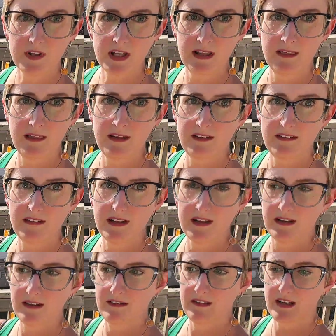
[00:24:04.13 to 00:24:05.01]
This
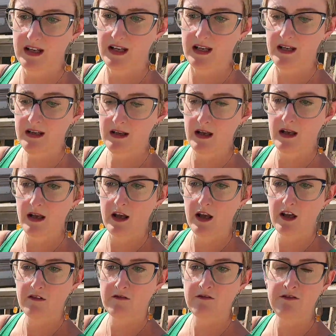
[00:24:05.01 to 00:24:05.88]
is a
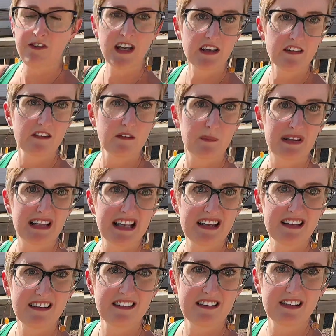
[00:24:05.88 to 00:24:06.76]
Vicks
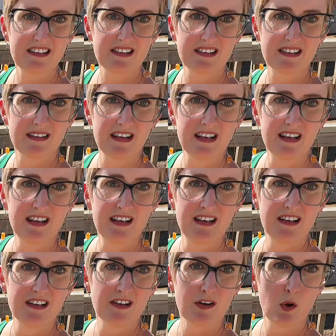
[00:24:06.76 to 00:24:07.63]
plant.
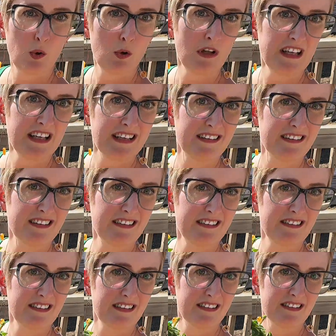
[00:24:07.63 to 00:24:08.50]

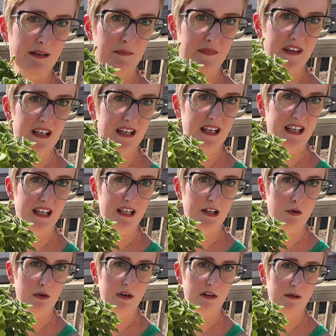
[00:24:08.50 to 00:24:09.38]
Coleus something
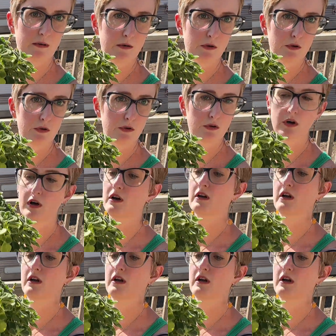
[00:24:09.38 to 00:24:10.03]
or other.